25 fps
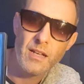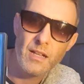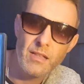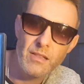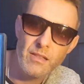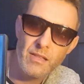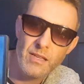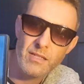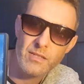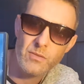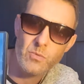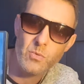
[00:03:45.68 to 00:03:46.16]

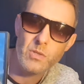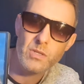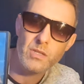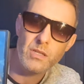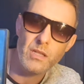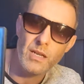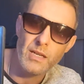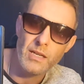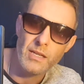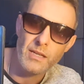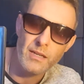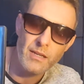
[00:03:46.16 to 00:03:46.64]
this was
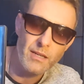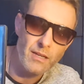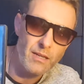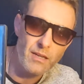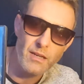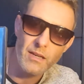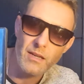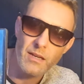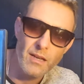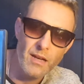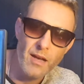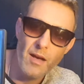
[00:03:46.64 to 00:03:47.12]
like
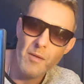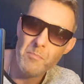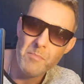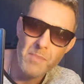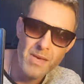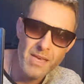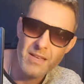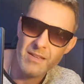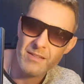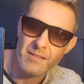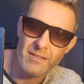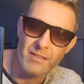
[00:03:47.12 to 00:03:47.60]

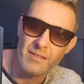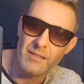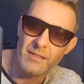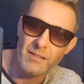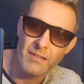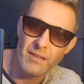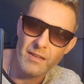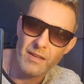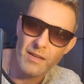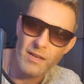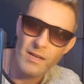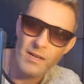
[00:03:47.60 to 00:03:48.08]
amazing.
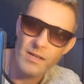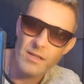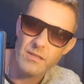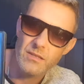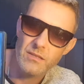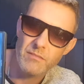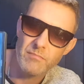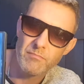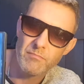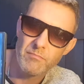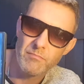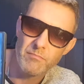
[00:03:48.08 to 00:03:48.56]
A
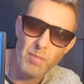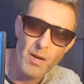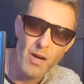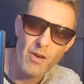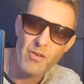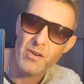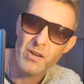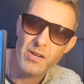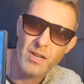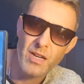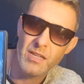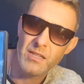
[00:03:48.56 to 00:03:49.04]
nice
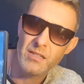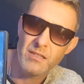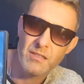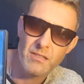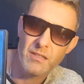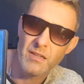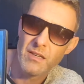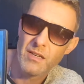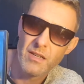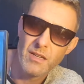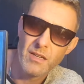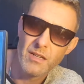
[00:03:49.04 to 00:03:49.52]
paradise
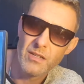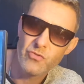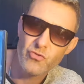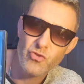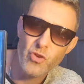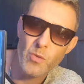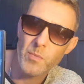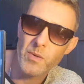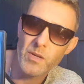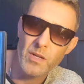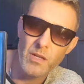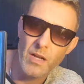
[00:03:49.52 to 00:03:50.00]

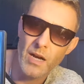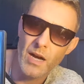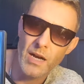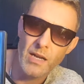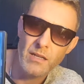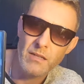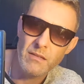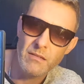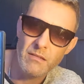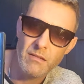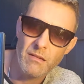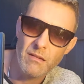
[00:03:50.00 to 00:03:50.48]
tropical
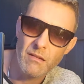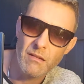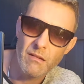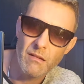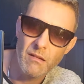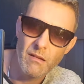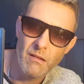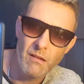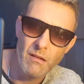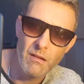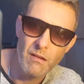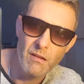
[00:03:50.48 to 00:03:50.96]
island.
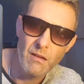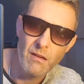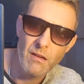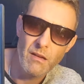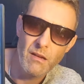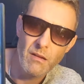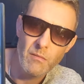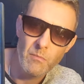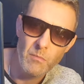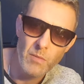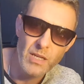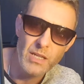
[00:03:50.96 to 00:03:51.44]

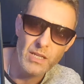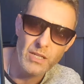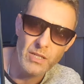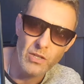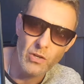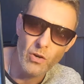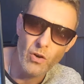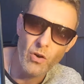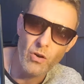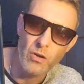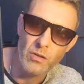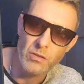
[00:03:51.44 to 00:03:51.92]
My
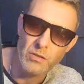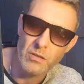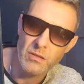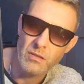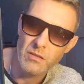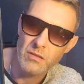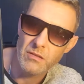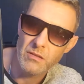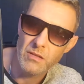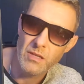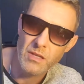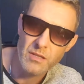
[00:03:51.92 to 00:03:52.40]
God,
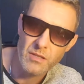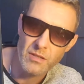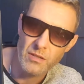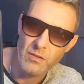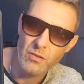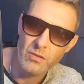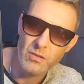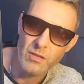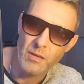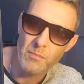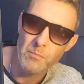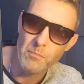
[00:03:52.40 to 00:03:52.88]
this
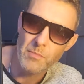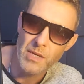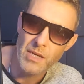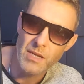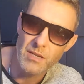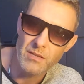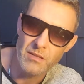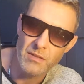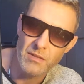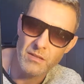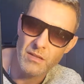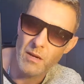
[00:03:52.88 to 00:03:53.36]
looked
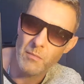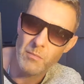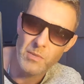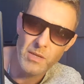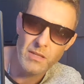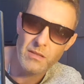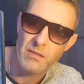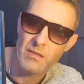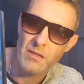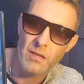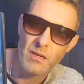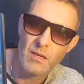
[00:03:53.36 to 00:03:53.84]
amazing. I
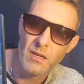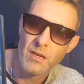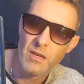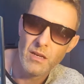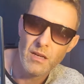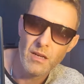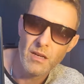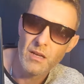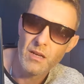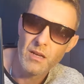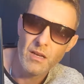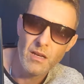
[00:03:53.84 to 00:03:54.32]
mean,
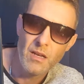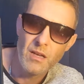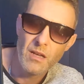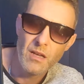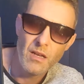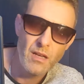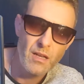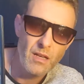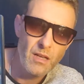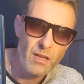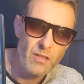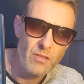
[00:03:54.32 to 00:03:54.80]

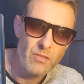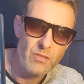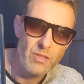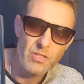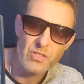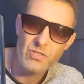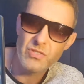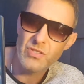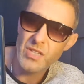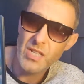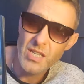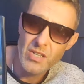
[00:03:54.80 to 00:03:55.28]
the
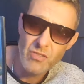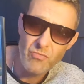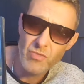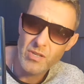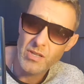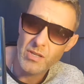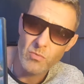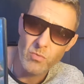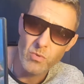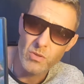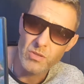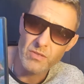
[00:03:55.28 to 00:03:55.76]

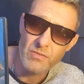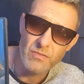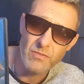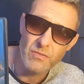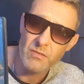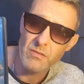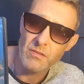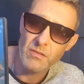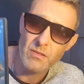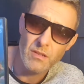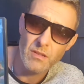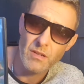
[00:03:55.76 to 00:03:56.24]
scenery was
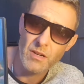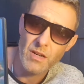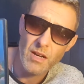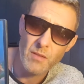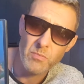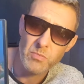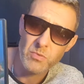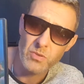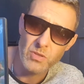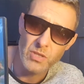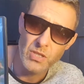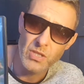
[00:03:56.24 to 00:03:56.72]

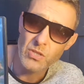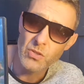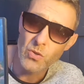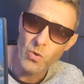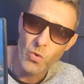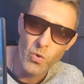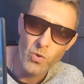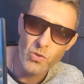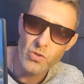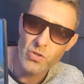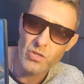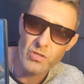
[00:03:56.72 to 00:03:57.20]
absolutely
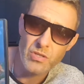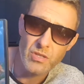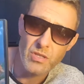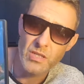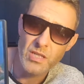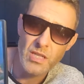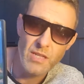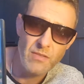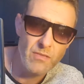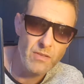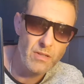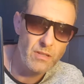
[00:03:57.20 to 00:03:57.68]
gorgeous, and
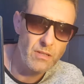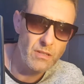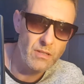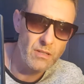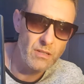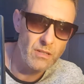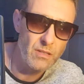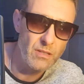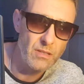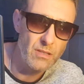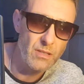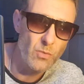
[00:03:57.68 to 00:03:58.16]
even
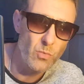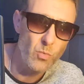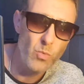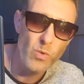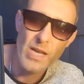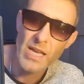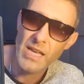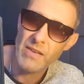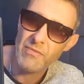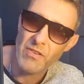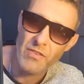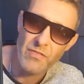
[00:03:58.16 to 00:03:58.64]
the
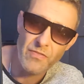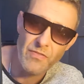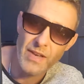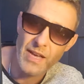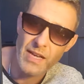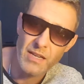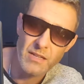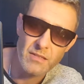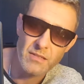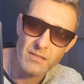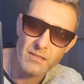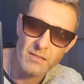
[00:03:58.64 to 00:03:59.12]
wave
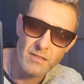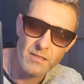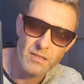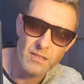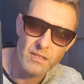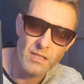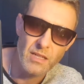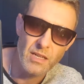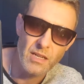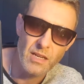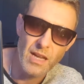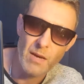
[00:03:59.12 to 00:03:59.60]
effects
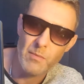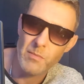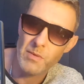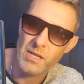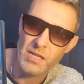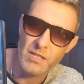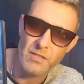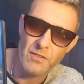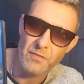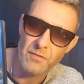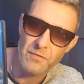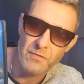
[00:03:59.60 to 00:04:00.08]
lapping
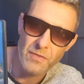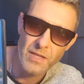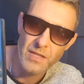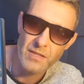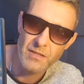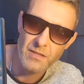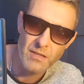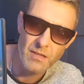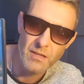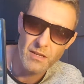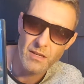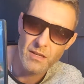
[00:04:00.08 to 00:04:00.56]
at your feet.